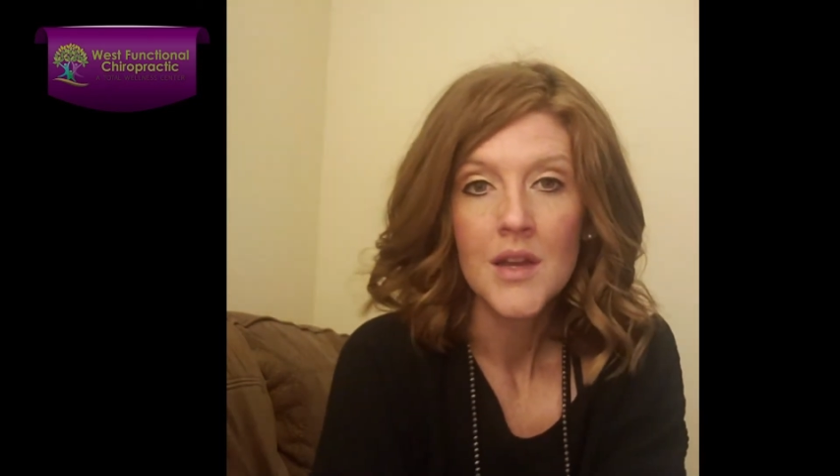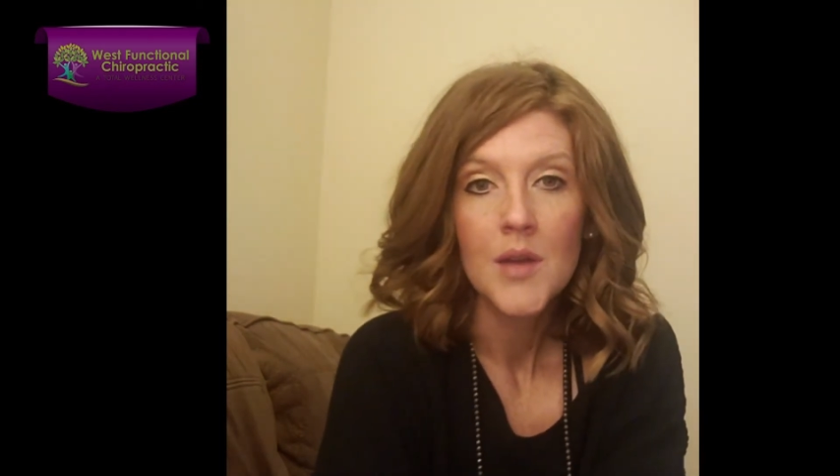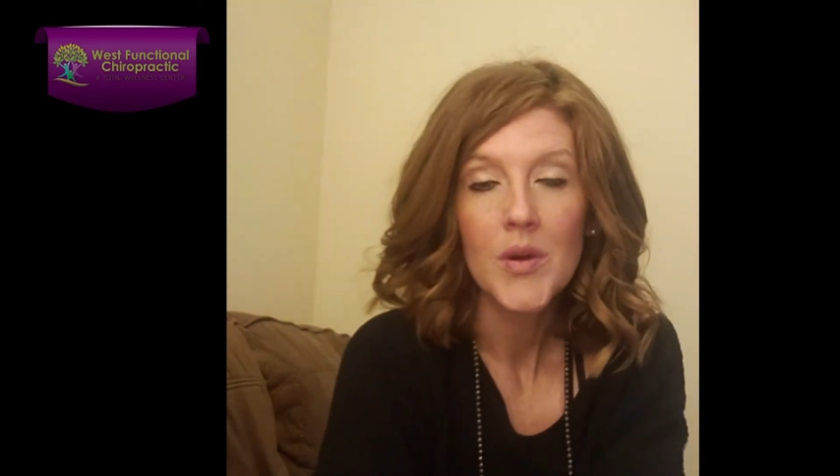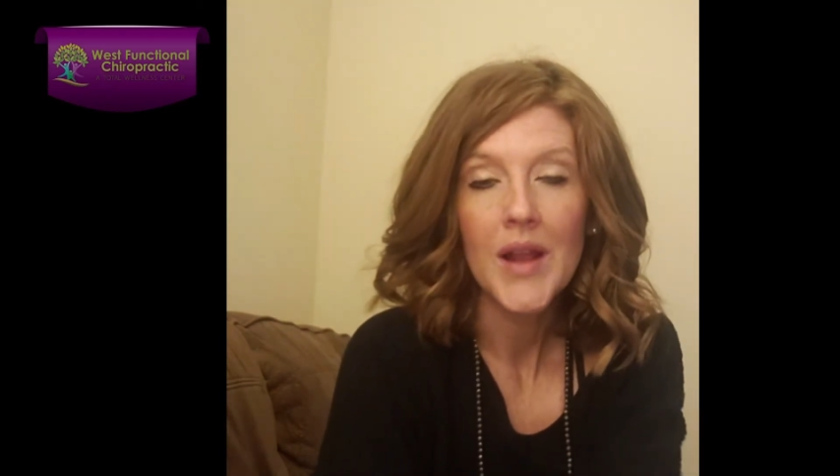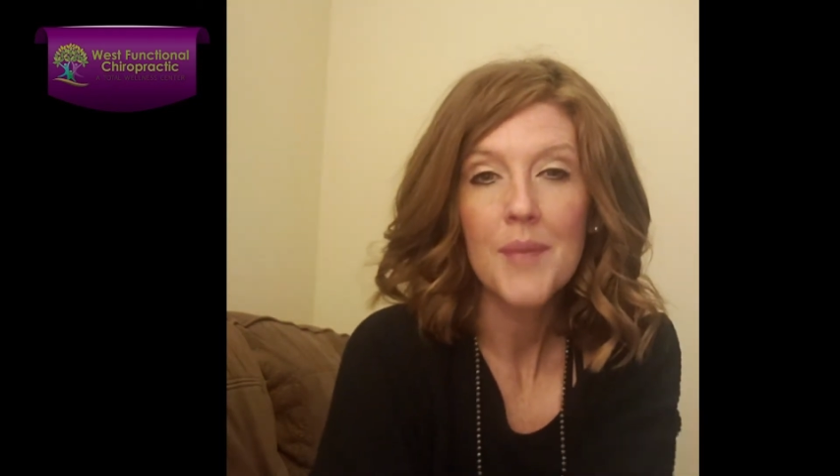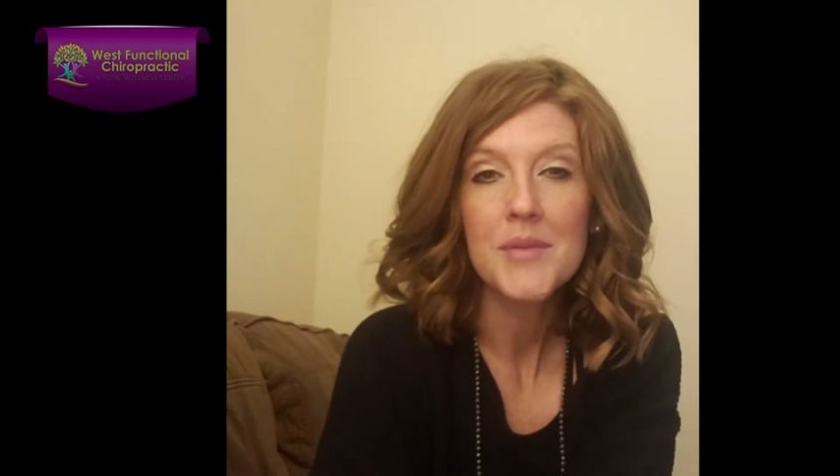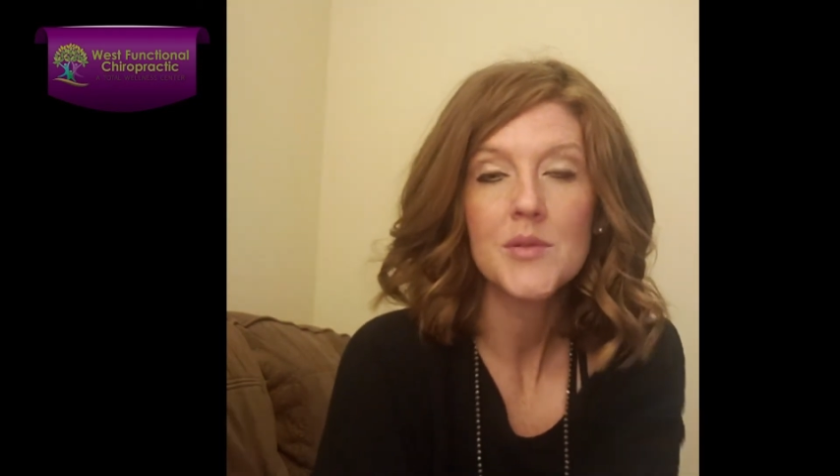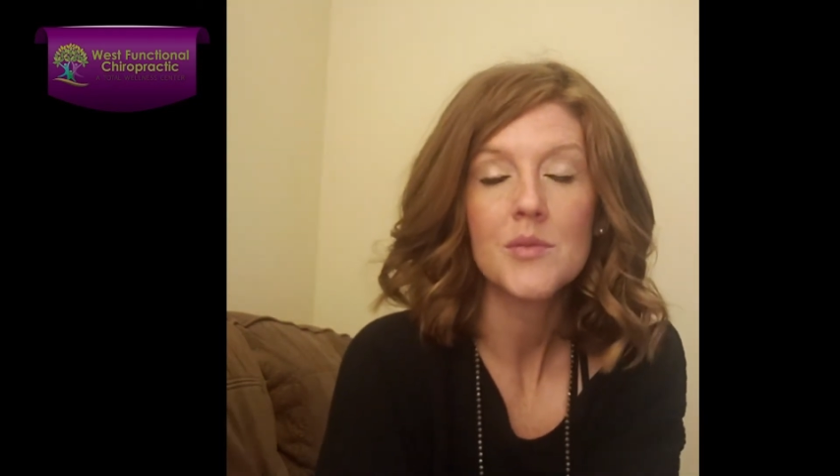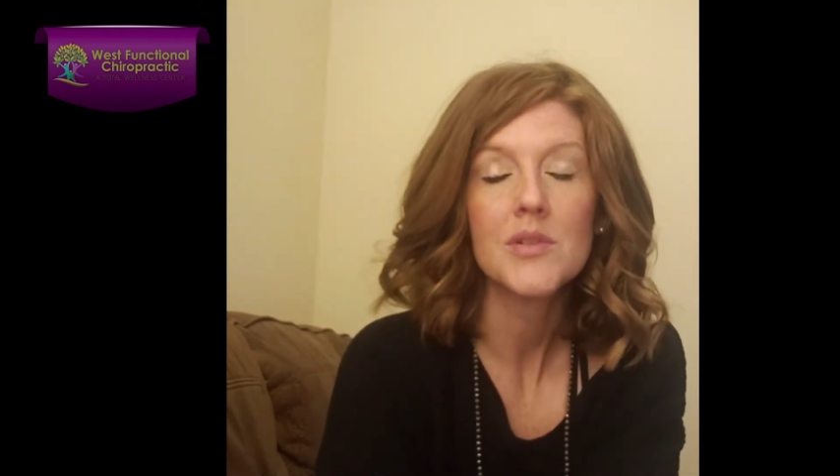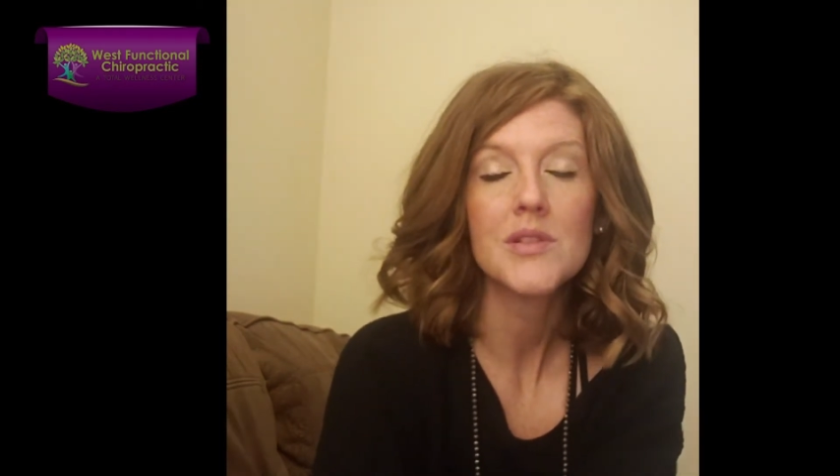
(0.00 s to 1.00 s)
What happens
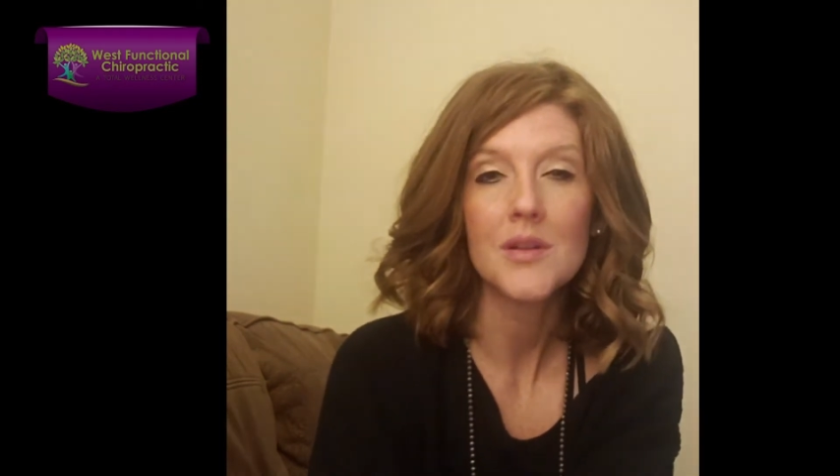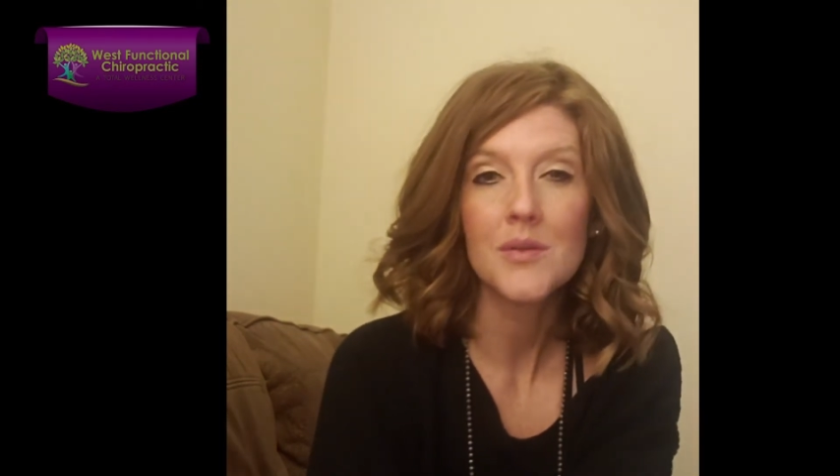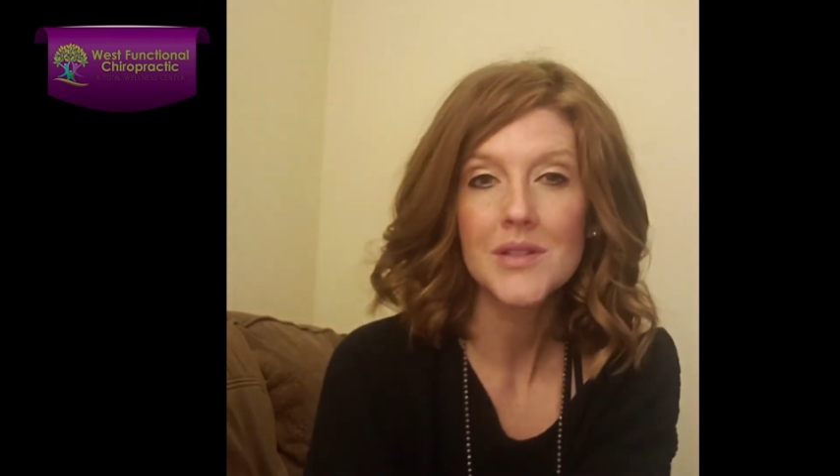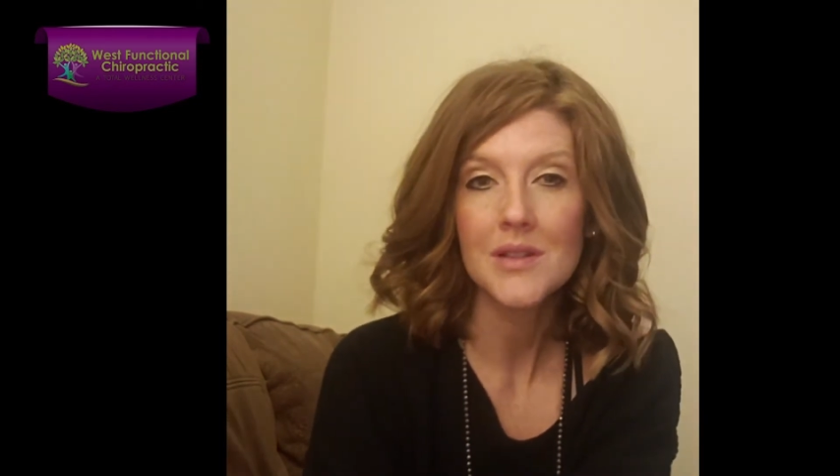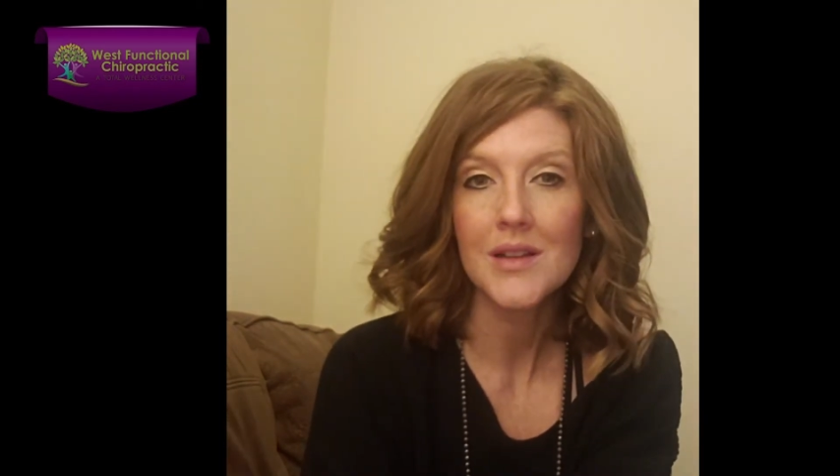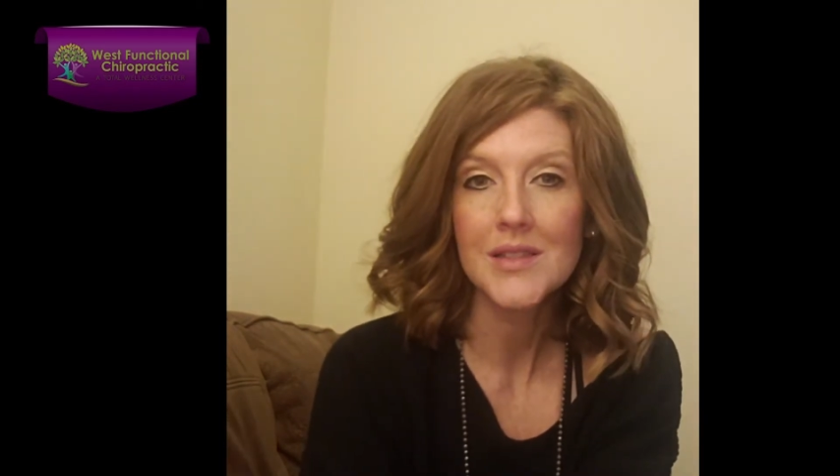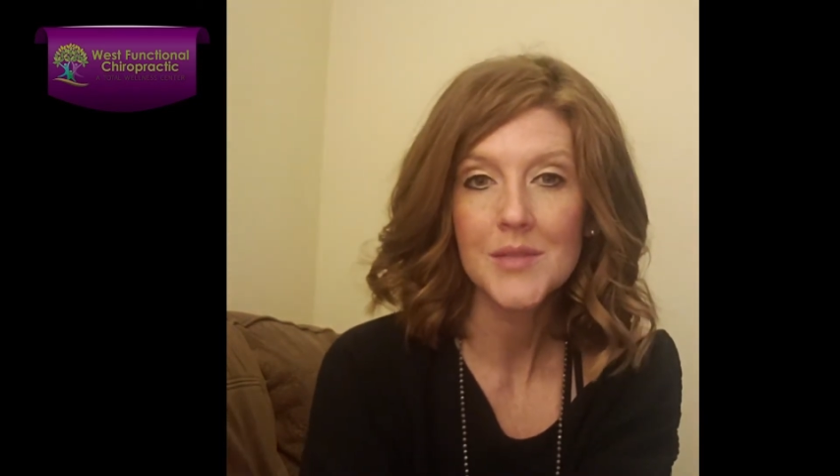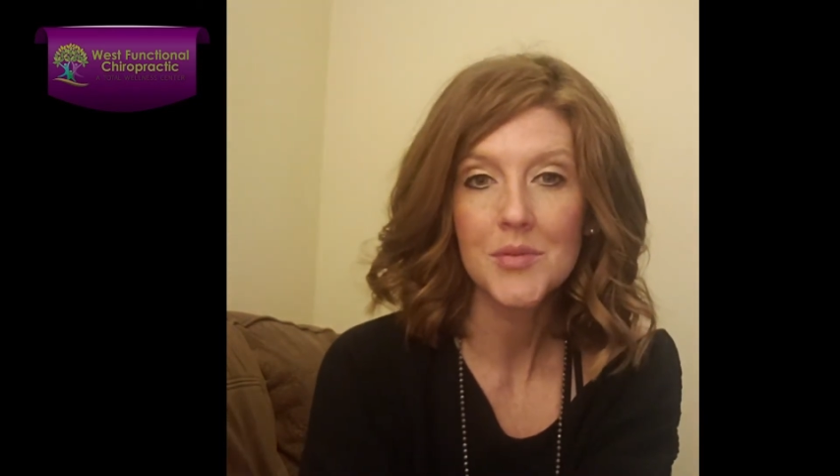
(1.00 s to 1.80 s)
when we're so exhausted